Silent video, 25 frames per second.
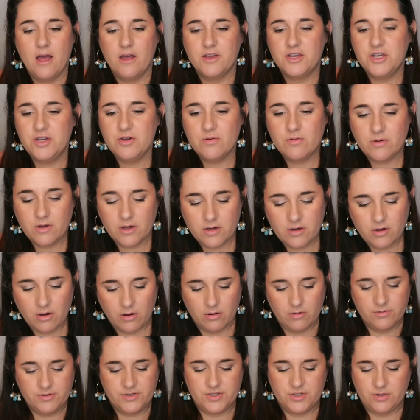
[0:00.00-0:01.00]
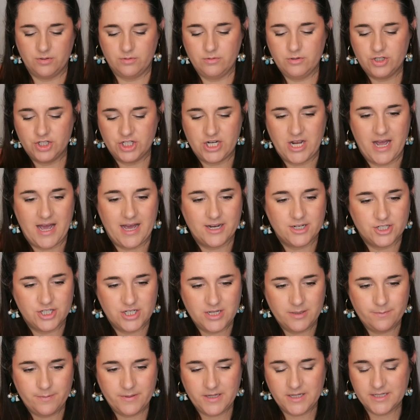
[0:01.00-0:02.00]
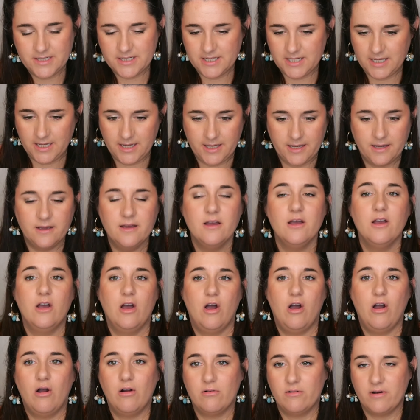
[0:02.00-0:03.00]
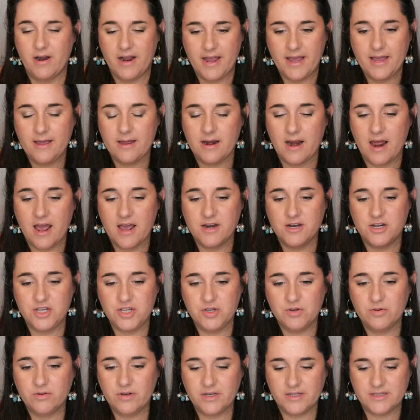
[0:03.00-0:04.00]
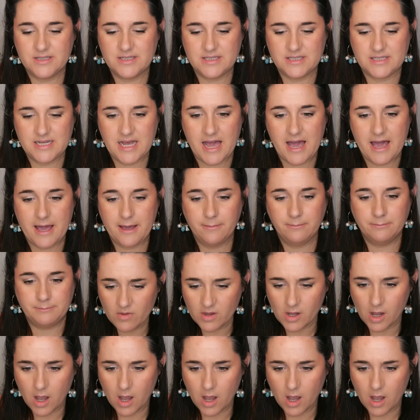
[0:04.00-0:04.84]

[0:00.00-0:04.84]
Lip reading: you could go to ChatGPT, all right? And you could say,